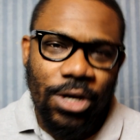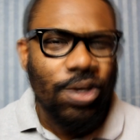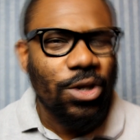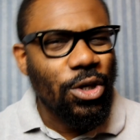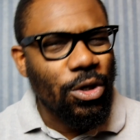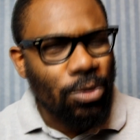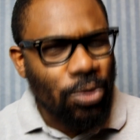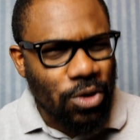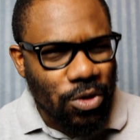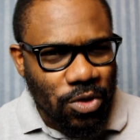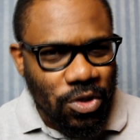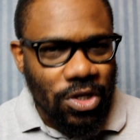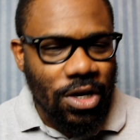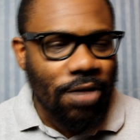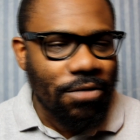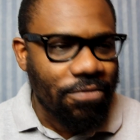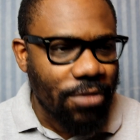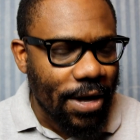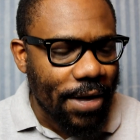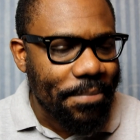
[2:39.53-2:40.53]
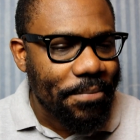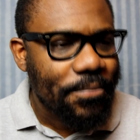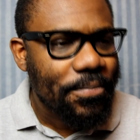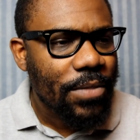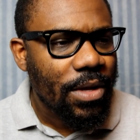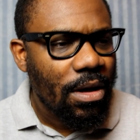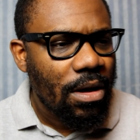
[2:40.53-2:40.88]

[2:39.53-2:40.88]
Usual stuff, right?